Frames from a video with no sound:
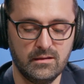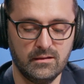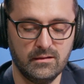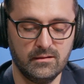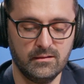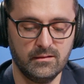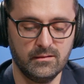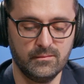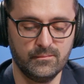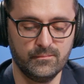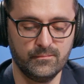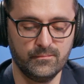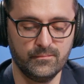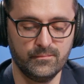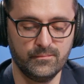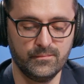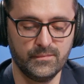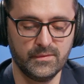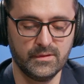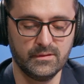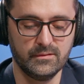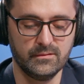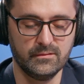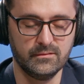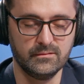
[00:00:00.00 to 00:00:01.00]

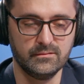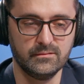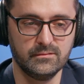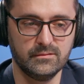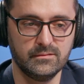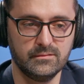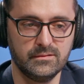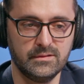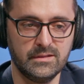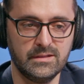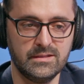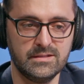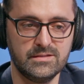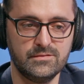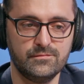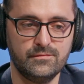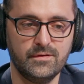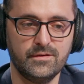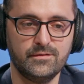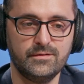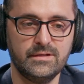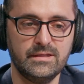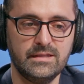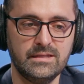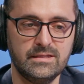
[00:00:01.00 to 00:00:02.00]
it is
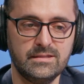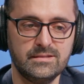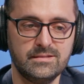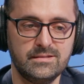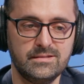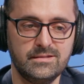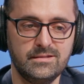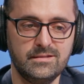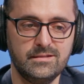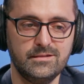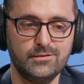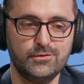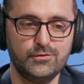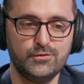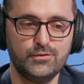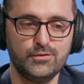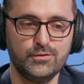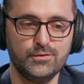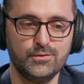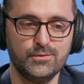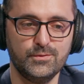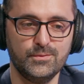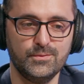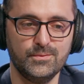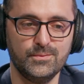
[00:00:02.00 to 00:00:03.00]
very easy
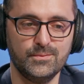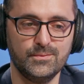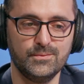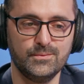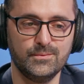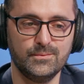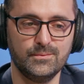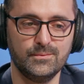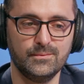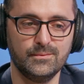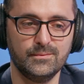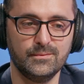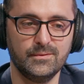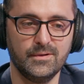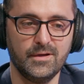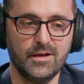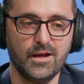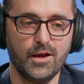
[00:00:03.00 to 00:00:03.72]
to